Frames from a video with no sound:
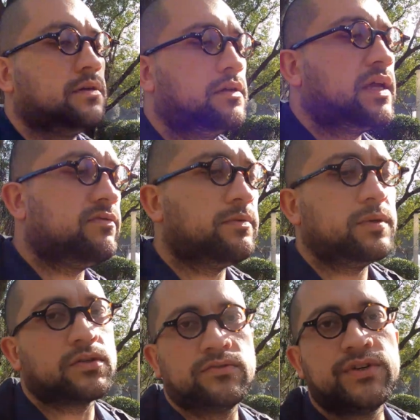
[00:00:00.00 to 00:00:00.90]

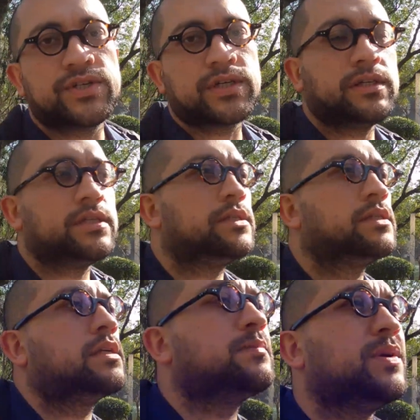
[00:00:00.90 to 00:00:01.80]
government
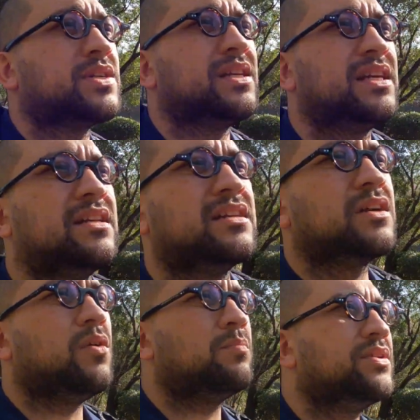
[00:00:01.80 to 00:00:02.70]
officials, especially in the
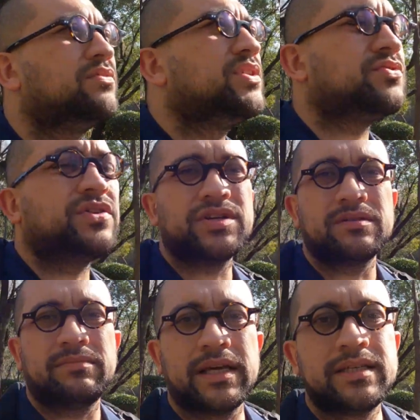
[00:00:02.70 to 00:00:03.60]
company
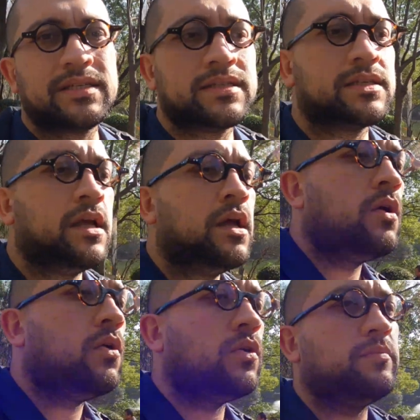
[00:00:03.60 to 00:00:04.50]
registration places
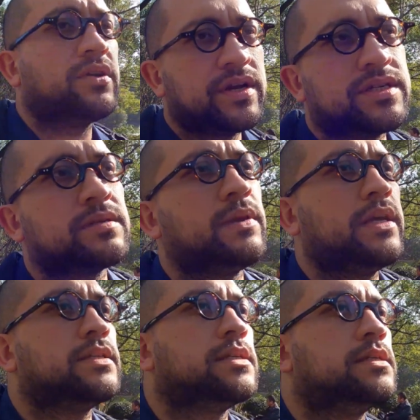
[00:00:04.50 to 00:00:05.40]
or immigration
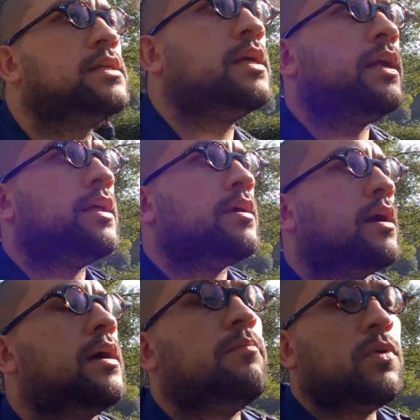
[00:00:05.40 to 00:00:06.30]
places,
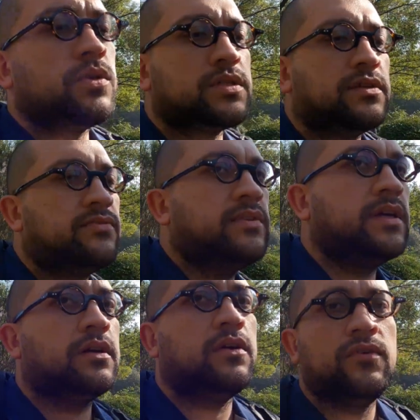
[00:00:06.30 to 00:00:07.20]
most of
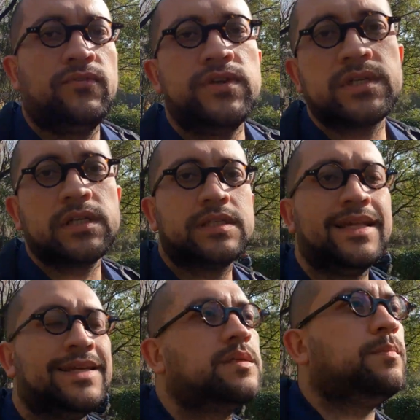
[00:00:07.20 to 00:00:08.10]
the officials,
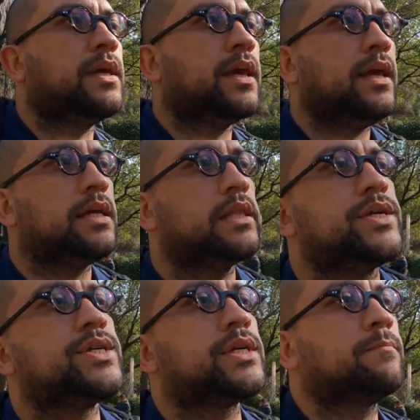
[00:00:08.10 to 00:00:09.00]
they speak
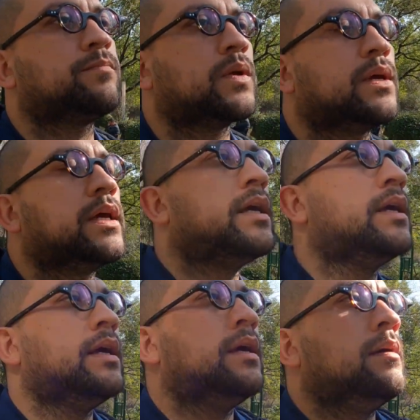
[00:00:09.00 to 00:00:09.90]
English. Okay,
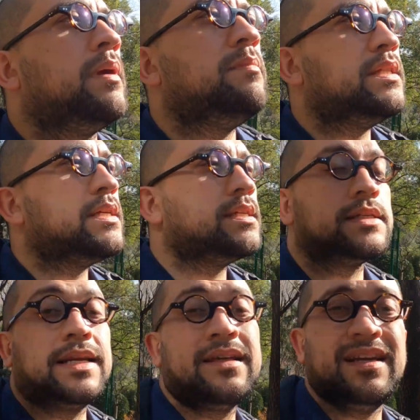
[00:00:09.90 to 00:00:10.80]
maybe this is
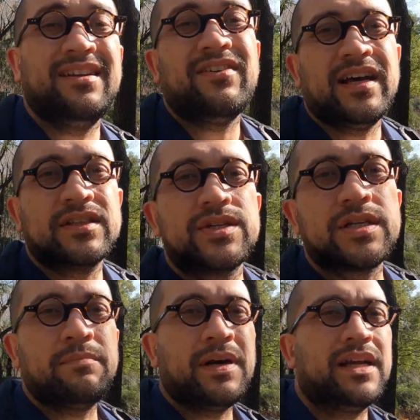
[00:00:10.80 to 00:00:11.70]
another
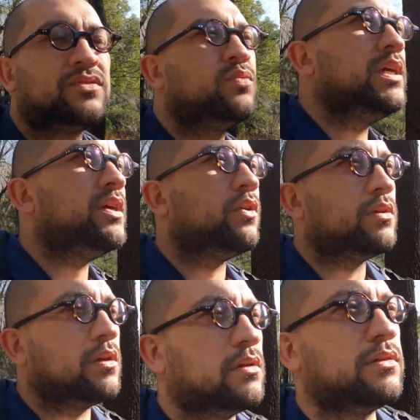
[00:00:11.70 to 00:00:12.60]
advantage, but we
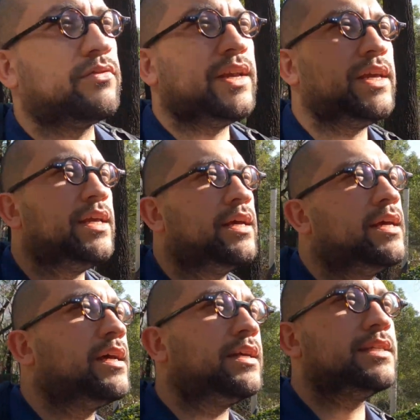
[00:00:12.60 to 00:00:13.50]
already
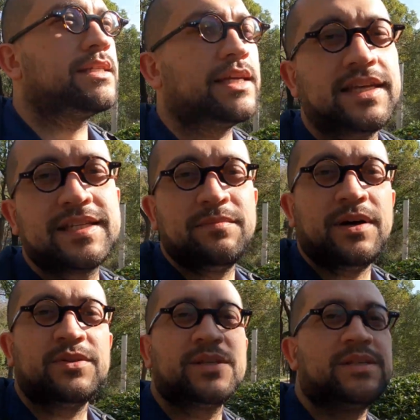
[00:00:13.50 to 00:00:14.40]
discussed
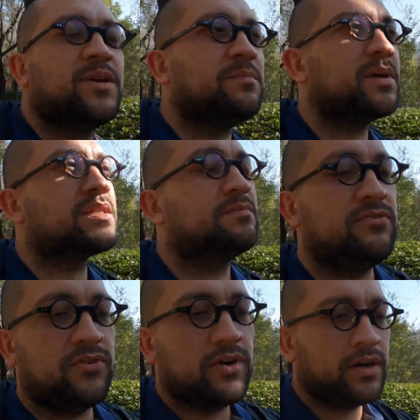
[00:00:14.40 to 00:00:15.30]
about these topics
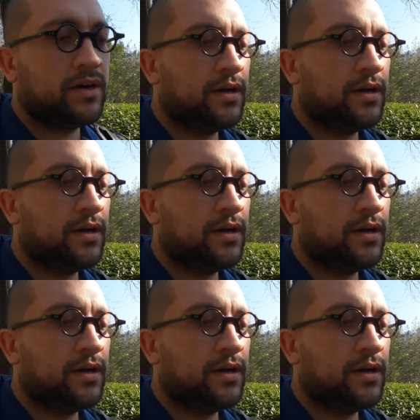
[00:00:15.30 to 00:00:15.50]
before.